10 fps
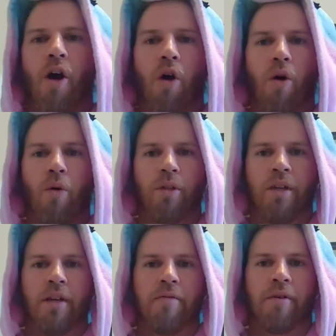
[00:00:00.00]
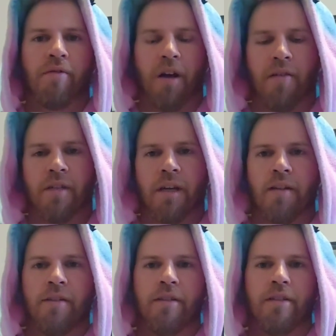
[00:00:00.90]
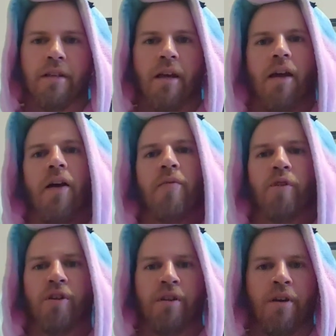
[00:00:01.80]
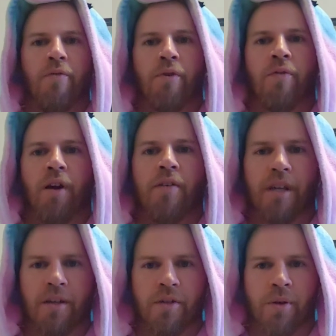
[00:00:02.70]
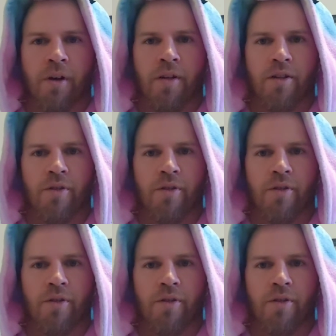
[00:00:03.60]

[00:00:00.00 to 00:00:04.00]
holding it for 5 seconds, and then breathing out for 5 seconds, okay?